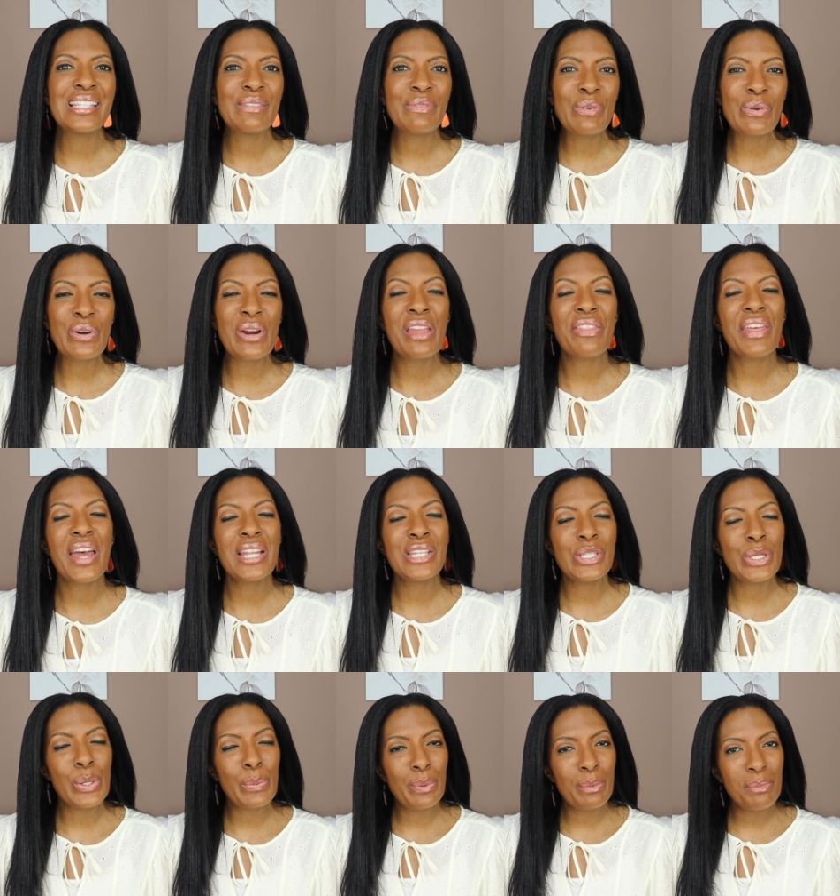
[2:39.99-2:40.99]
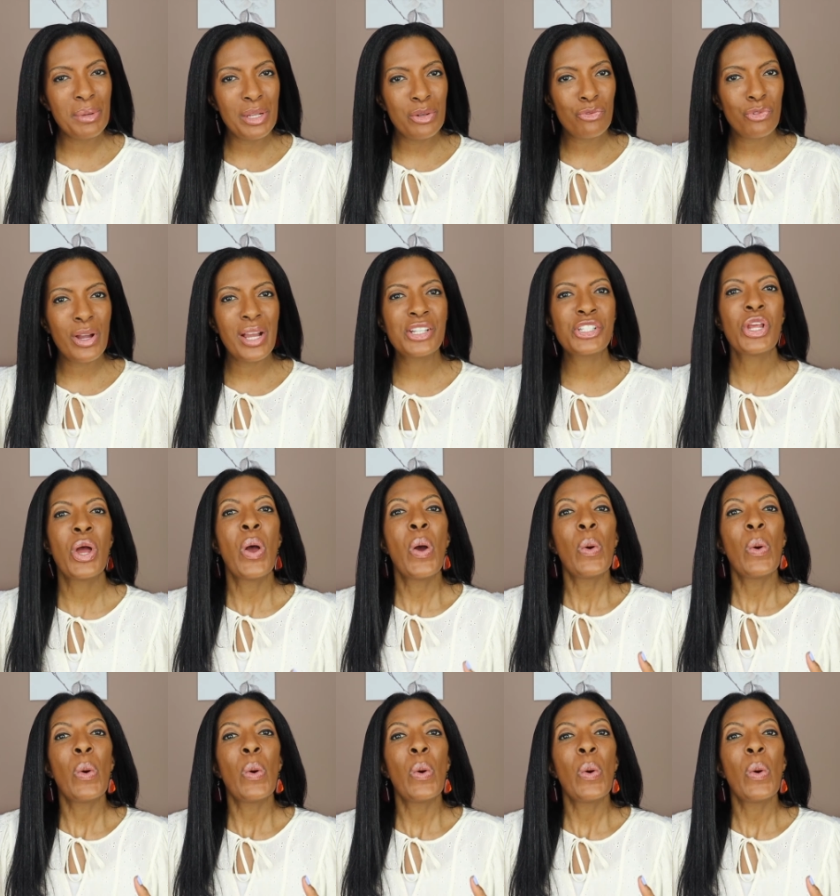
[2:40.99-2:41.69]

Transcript: for it. That dopamine rush